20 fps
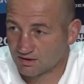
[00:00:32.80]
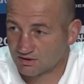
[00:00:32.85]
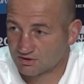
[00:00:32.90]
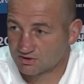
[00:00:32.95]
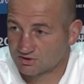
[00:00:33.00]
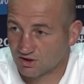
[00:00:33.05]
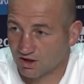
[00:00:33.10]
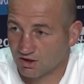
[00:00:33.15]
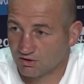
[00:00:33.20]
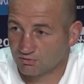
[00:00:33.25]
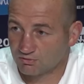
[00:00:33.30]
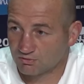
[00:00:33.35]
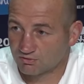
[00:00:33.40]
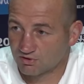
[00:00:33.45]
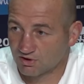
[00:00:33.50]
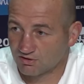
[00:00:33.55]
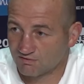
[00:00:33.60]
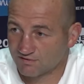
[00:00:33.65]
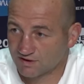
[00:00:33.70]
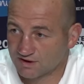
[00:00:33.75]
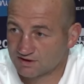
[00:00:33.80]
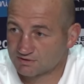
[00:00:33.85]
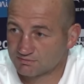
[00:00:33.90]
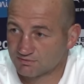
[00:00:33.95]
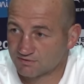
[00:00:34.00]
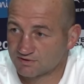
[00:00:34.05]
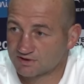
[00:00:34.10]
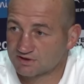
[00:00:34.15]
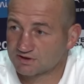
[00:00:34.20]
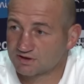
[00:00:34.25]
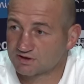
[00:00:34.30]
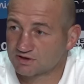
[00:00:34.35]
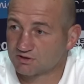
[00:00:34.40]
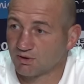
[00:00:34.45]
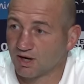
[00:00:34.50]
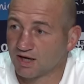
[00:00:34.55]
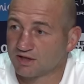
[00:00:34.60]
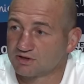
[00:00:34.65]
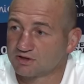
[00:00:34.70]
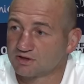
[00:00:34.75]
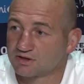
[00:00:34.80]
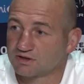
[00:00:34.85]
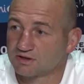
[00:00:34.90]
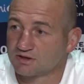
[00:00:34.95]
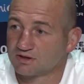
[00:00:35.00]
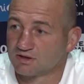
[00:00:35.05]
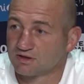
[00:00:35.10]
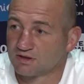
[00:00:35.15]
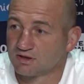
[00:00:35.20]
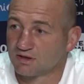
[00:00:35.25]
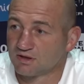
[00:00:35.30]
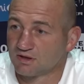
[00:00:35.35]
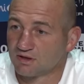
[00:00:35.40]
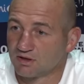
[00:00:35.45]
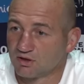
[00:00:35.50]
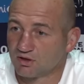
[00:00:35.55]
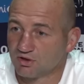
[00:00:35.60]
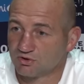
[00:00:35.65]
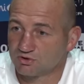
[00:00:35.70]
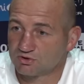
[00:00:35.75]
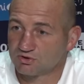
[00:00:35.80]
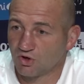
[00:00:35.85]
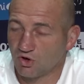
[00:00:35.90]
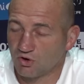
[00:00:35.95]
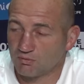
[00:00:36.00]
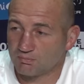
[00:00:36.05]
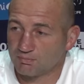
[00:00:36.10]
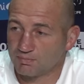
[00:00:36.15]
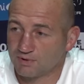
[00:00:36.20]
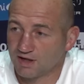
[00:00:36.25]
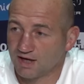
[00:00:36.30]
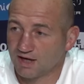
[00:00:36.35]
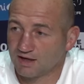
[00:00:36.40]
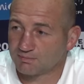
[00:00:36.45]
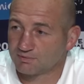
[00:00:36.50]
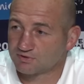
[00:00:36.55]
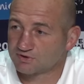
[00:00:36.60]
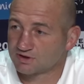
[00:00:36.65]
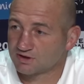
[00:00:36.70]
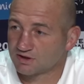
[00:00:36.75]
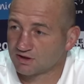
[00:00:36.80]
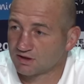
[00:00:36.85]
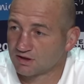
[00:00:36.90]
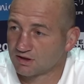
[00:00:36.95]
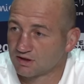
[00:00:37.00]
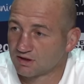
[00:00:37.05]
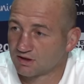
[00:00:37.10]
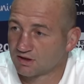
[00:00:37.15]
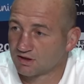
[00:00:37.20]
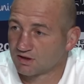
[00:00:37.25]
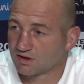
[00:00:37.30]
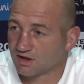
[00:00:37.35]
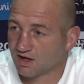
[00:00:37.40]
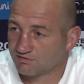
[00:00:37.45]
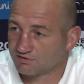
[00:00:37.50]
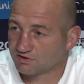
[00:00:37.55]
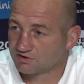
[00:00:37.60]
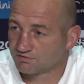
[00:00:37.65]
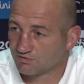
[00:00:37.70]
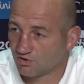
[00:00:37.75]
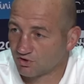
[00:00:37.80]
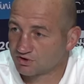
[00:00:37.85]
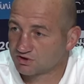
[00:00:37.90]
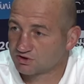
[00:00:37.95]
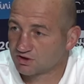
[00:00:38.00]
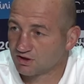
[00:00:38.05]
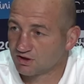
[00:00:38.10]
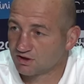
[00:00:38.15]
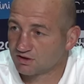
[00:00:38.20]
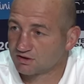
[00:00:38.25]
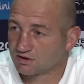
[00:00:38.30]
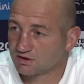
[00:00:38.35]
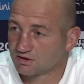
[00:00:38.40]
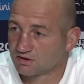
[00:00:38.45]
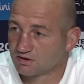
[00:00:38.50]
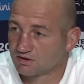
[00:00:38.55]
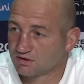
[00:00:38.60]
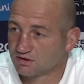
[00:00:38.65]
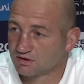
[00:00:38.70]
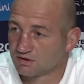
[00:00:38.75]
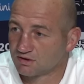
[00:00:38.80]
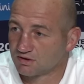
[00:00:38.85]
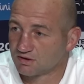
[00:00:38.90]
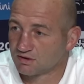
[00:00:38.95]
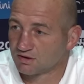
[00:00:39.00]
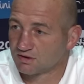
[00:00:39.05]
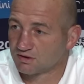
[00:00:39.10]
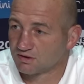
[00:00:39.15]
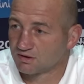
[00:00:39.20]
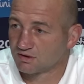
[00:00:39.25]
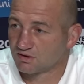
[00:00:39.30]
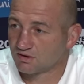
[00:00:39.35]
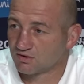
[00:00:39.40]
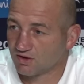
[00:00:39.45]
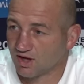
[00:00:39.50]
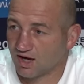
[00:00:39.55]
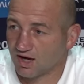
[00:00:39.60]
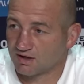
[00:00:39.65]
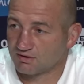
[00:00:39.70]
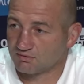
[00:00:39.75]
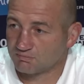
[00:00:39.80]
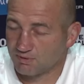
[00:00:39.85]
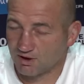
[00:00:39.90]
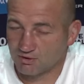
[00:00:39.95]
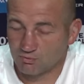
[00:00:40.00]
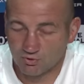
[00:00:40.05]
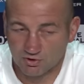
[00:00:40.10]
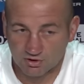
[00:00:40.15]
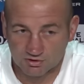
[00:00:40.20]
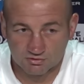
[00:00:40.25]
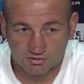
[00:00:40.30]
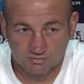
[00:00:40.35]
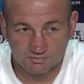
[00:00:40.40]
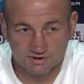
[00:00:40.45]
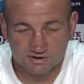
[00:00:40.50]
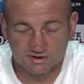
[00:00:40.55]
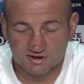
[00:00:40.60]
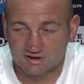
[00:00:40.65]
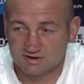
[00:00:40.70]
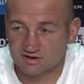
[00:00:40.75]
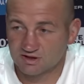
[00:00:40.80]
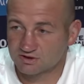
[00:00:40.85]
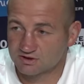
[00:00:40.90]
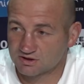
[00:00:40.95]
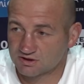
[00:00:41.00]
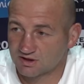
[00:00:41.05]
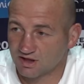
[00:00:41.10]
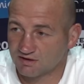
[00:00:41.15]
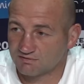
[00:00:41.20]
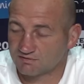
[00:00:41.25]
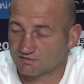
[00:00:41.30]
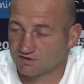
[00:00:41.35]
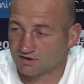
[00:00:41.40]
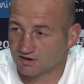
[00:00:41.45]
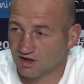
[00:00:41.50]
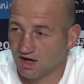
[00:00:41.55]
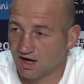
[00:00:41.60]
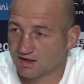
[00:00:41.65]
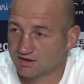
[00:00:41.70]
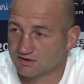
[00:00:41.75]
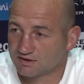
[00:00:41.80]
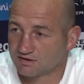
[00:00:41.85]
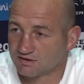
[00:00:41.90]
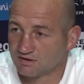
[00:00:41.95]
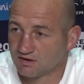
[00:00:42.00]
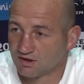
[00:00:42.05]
So we've got a victim of a situation who's not been able to have his voice heard. That by World Rugby's decision, they've denied